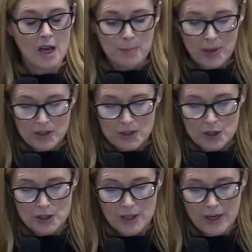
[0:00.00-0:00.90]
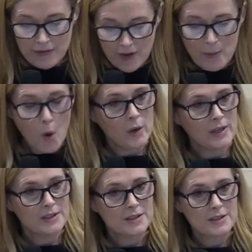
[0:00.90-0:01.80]
But if I'm
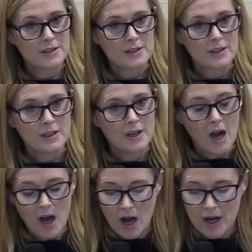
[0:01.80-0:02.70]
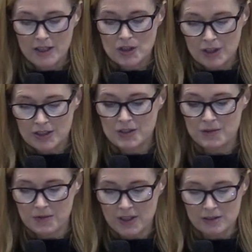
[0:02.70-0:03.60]
honest, I just
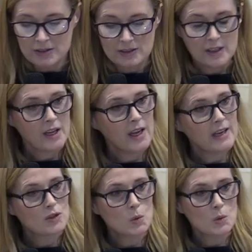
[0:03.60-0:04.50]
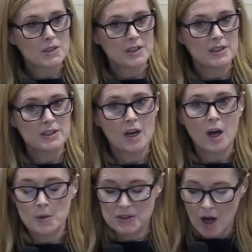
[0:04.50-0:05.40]
felt exhausted.
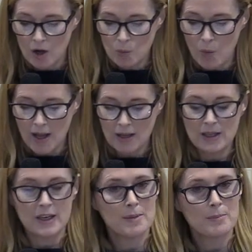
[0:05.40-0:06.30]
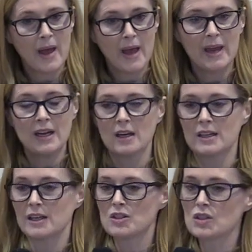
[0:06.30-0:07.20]
I was unwell and in pain. I'd
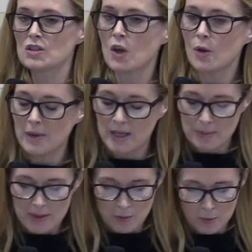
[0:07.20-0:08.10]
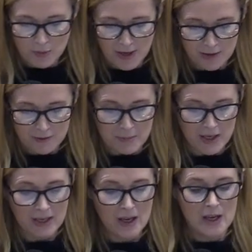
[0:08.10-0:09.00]
had so many people praying for
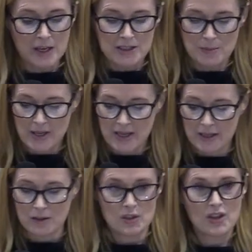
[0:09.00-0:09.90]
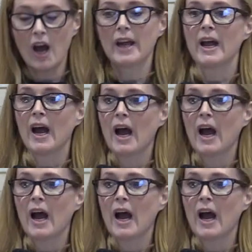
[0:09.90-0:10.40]
me to be healed that I